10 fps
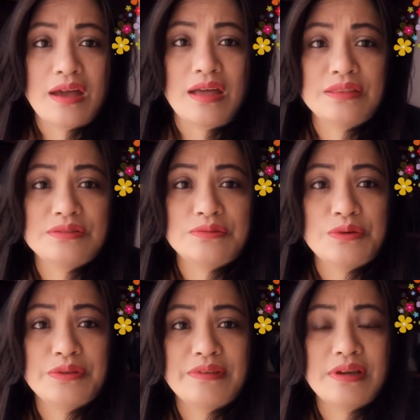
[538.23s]
and do
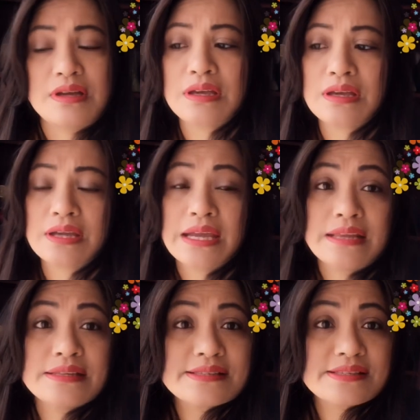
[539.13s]
all the
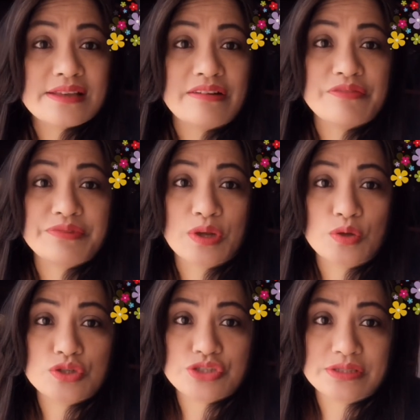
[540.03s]
necessary
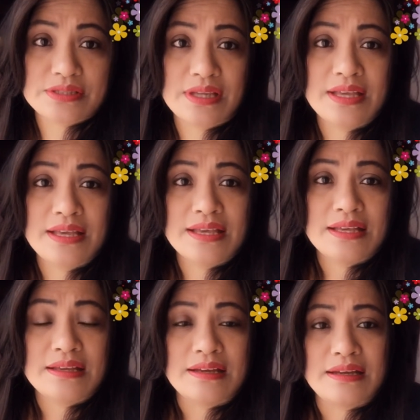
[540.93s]
precaution
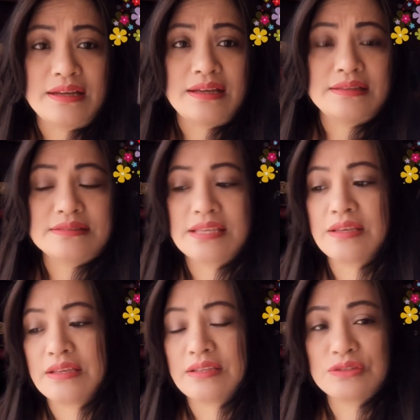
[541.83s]
uh,
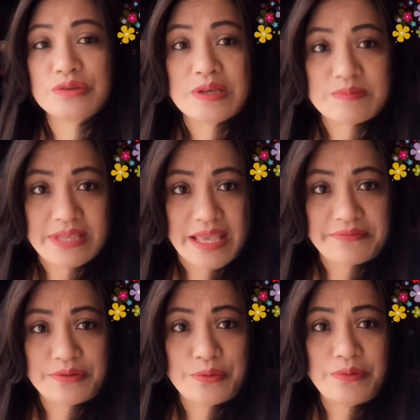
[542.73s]
to keep safe all